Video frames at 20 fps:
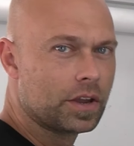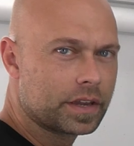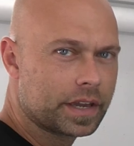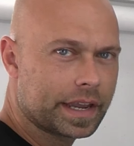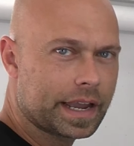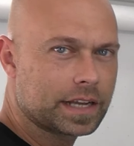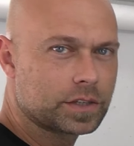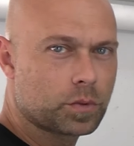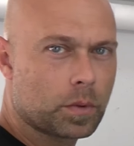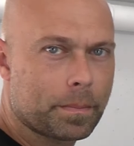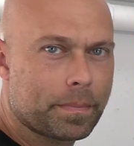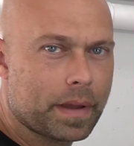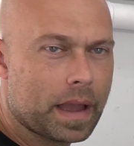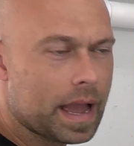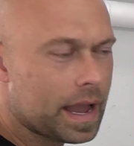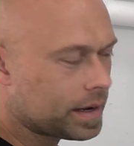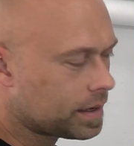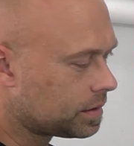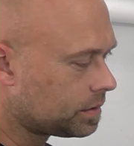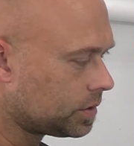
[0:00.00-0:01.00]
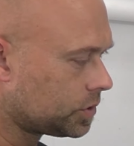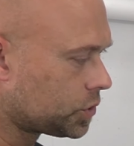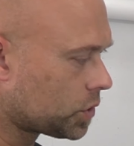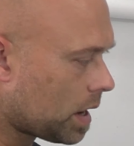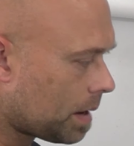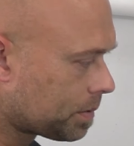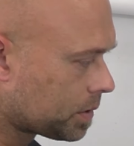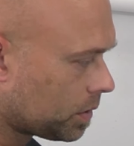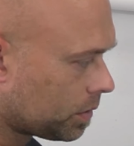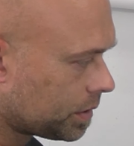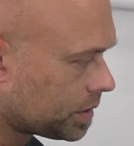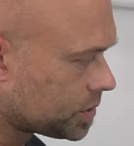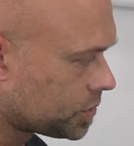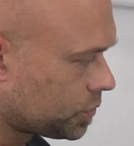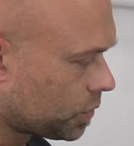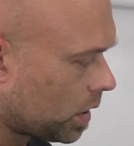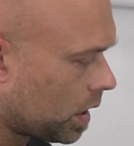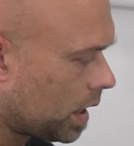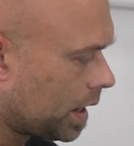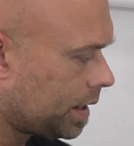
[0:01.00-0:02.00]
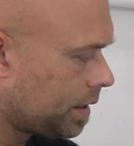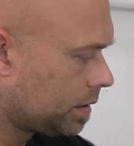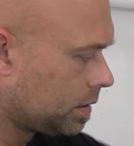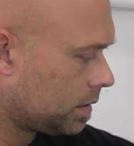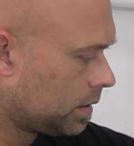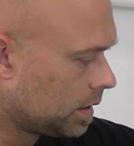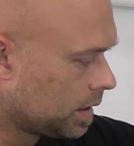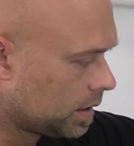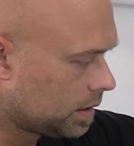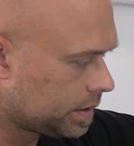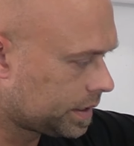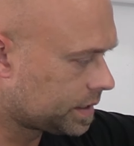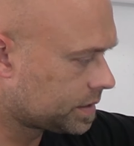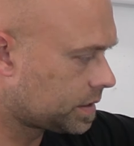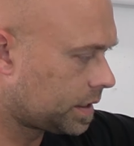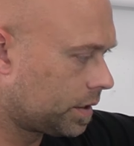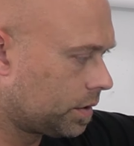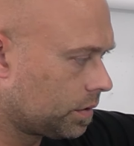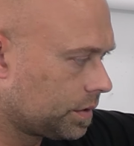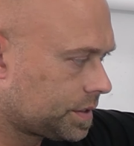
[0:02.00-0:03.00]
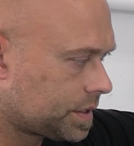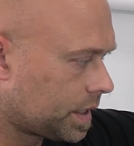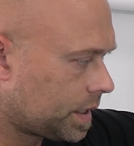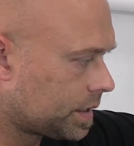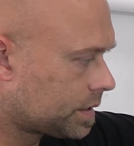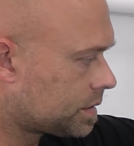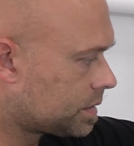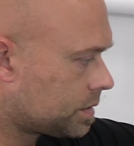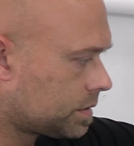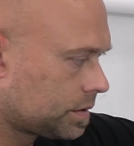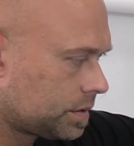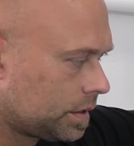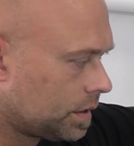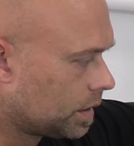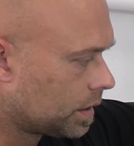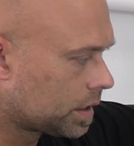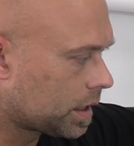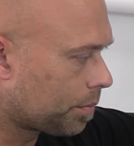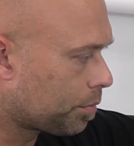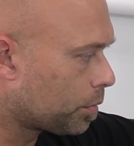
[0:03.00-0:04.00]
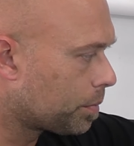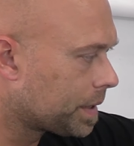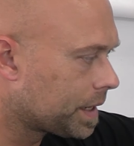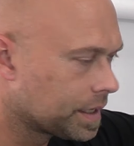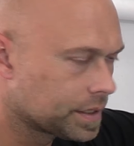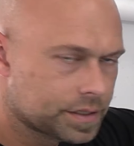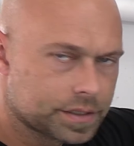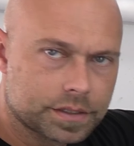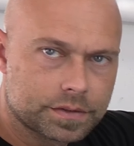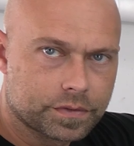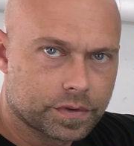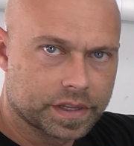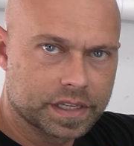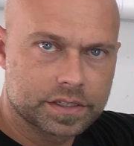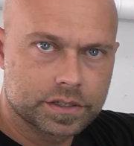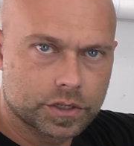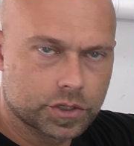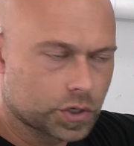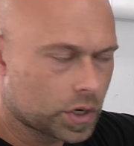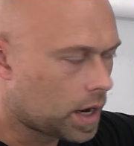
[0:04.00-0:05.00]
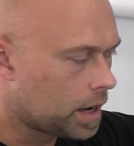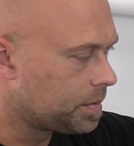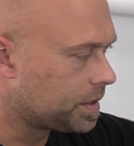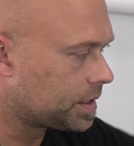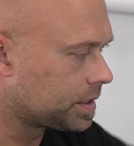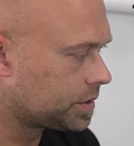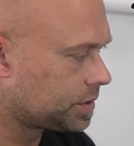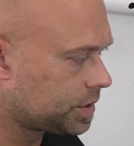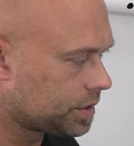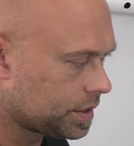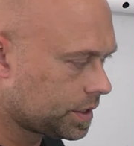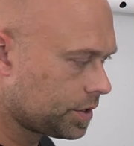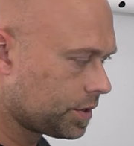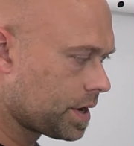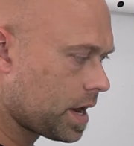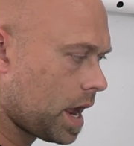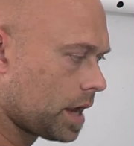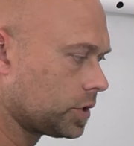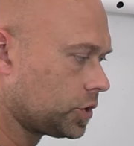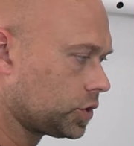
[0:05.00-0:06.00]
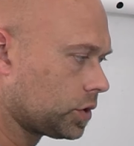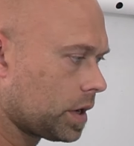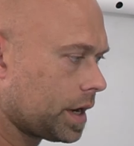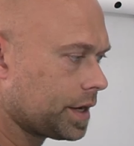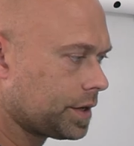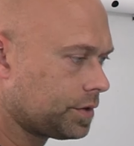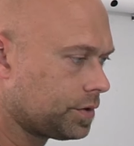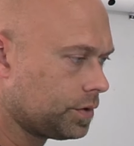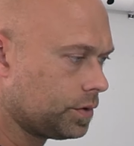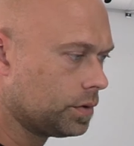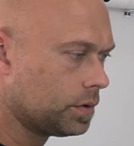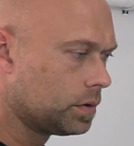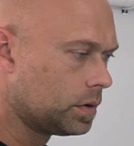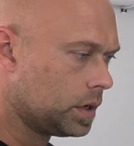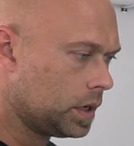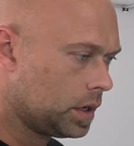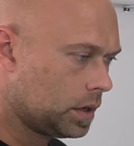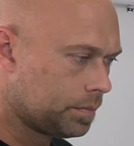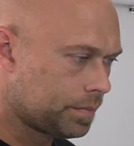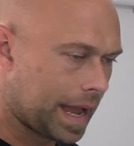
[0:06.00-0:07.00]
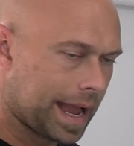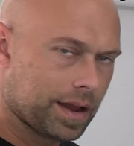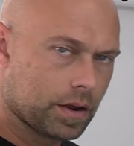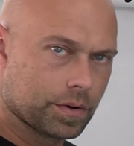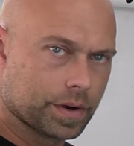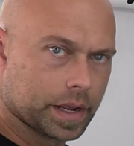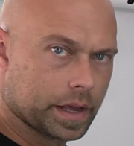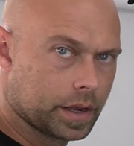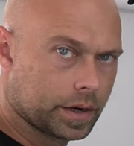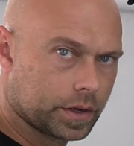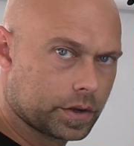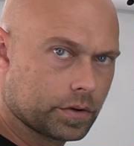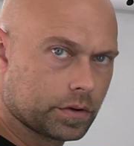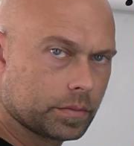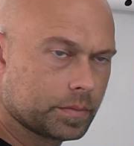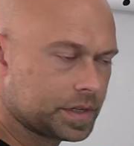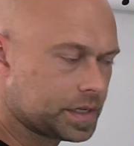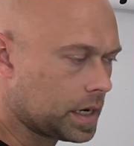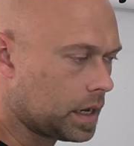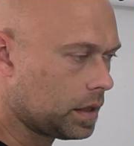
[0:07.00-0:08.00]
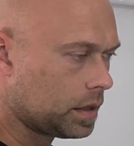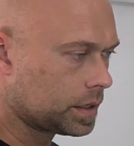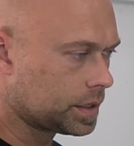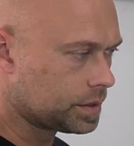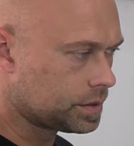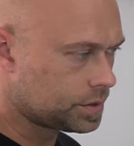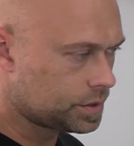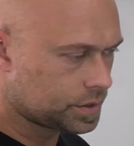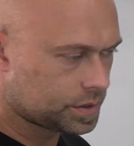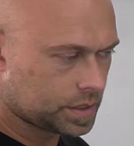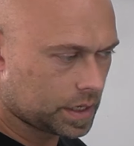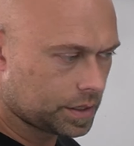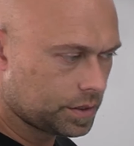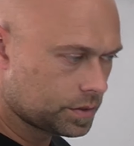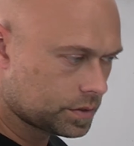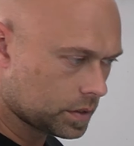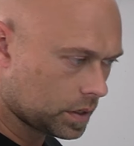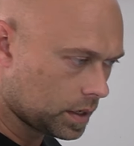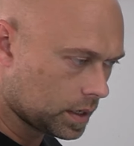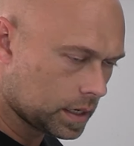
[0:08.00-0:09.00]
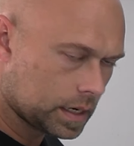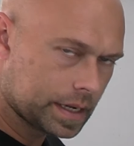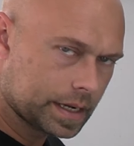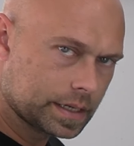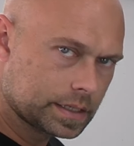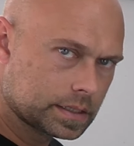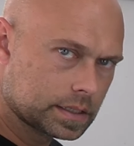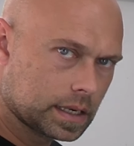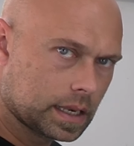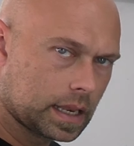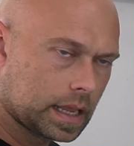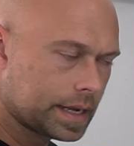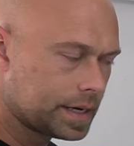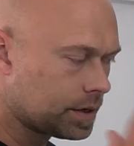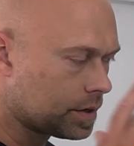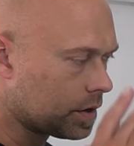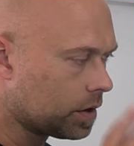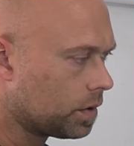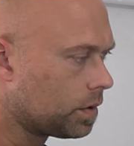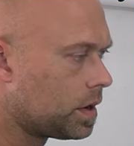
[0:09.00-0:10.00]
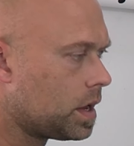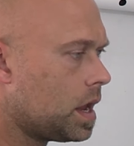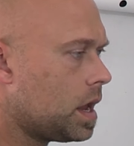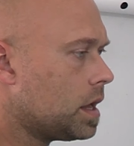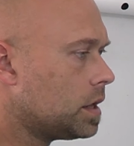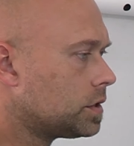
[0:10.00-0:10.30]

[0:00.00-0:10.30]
Okay guys, we're back. The drop coat is dry. Like I said, it only takes a couple minutes for this to dry because you're, you're not trying to pound on a coat of metallic. It's just that you saw a nice light coat.